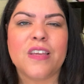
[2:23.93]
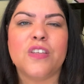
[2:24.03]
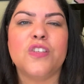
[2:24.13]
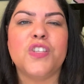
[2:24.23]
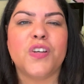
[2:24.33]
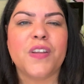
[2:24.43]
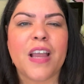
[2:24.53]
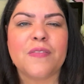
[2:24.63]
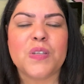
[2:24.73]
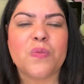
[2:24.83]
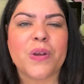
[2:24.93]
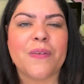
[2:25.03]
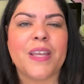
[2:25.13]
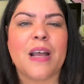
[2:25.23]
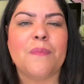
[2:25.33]
You don't have to
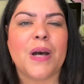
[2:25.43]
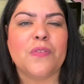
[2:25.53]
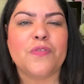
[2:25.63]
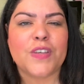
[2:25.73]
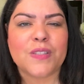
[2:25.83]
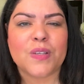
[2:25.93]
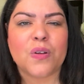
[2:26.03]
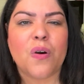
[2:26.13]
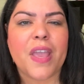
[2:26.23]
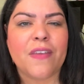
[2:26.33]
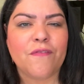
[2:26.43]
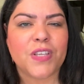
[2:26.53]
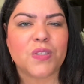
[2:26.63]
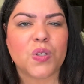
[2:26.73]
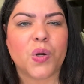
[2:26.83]
worry about physical
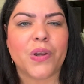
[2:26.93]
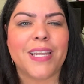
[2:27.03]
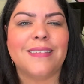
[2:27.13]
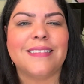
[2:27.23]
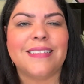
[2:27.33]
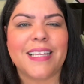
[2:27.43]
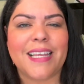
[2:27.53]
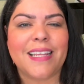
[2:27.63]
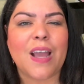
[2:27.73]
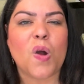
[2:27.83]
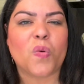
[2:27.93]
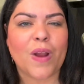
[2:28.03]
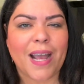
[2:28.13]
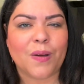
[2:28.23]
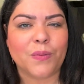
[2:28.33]
inventory sitting
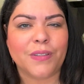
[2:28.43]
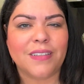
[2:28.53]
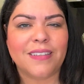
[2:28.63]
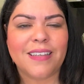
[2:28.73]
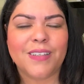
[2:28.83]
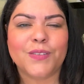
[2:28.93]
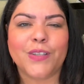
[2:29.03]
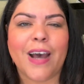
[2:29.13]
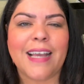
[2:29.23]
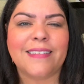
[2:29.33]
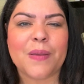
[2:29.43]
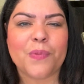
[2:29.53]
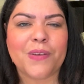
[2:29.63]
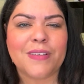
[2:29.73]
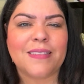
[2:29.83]
around. So as I
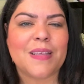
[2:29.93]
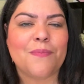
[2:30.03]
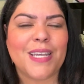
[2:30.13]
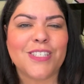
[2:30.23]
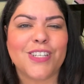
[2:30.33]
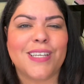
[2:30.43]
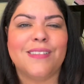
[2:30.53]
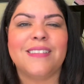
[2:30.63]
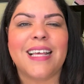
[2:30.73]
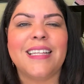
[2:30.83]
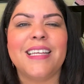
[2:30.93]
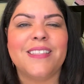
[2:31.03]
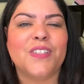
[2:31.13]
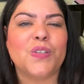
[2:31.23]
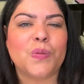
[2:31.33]
previously mentioned, selling
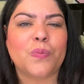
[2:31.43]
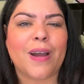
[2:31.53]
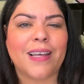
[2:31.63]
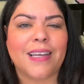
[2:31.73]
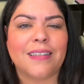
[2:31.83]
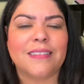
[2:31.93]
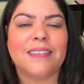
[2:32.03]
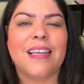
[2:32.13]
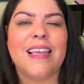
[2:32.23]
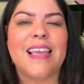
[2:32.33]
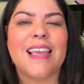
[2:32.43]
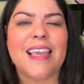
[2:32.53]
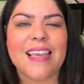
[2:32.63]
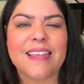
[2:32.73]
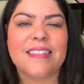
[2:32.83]
digital products
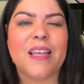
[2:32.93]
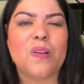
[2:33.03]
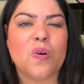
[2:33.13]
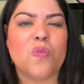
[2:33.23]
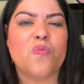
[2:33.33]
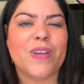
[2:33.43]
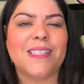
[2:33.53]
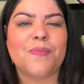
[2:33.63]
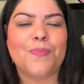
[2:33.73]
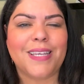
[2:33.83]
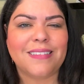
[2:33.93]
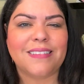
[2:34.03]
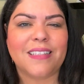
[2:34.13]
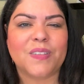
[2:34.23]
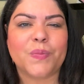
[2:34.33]
is a low-risk
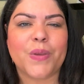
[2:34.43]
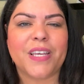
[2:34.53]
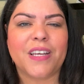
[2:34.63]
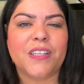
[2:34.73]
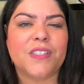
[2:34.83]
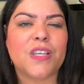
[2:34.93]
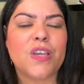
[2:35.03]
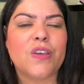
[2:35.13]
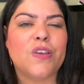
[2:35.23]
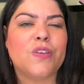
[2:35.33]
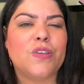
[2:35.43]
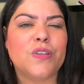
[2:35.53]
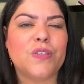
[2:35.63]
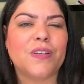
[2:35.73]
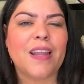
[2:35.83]
business because
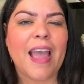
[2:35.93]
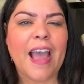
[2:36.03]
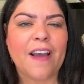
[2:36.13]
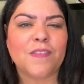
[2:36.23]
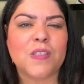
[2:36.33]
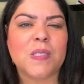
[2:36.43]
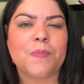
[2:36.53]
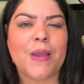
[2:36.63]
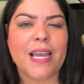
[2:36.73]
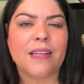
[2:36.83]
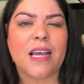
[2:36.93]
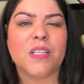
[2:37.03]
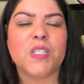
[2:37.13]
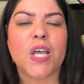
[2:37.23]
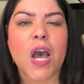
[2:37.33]
you don't have to spend
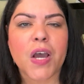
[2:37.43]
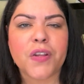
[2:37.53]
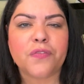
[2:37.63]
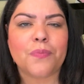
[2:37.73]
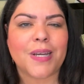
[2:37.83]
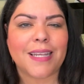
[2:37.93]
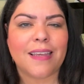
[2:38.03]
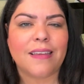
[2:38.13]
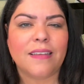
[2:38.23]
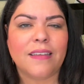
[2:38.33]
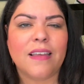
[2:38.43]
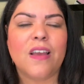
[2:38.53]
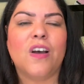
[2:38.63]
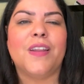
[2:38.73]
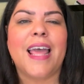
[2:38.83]
a ton of money
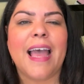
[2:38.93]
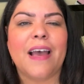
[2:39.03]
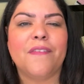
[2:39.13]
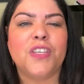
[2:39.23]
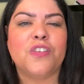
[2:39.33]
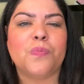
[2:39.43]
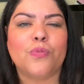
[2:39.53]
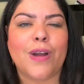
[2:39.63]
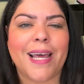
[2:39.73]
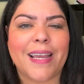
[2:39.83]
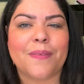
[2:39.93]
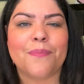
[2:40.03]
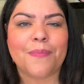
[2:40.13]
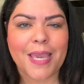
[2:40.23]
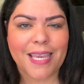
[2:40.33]
on having your product
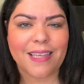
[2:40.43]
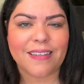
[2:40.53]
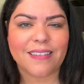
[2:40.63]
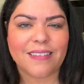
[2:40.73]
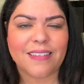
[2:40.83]
made.